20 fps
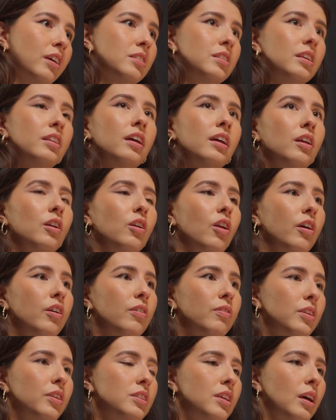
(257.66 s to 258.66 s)
I see that a lot
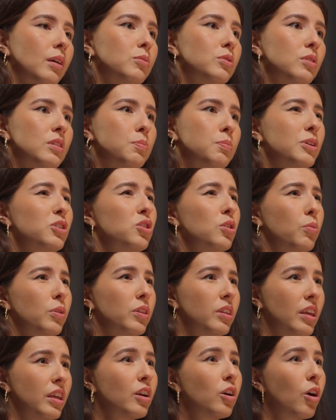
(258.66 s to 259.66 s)
of the times, especially
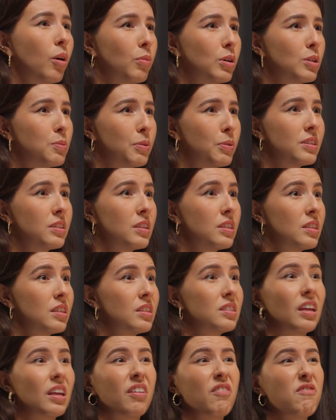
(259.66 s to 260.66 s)
with e-commerce
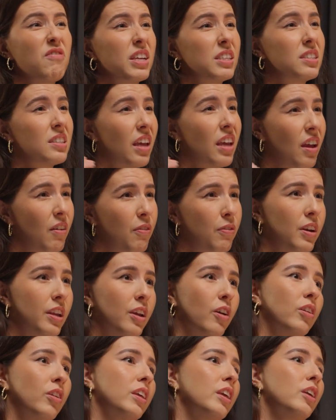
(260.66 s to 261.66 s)
businesses that invest
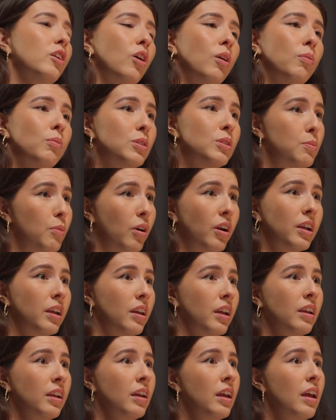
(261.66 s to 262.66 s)
heavily on e-commerce
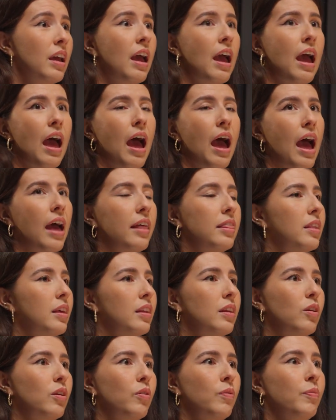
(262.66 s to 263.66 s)
marketing. And
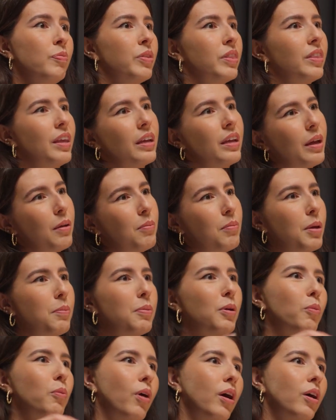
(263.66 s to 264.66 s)
then they get
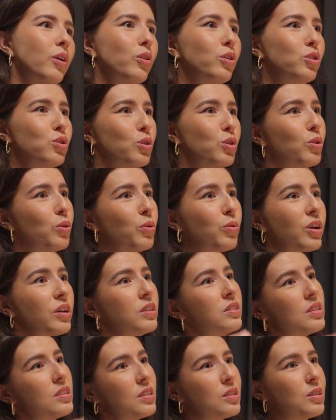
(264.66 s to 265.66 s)
maybe 1 or 2
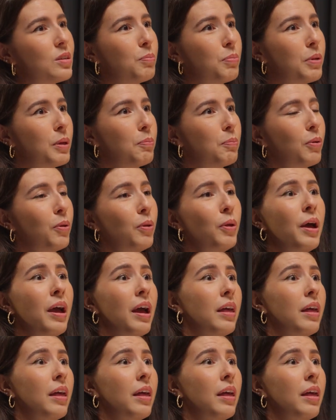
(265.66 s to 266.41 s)
consistent people.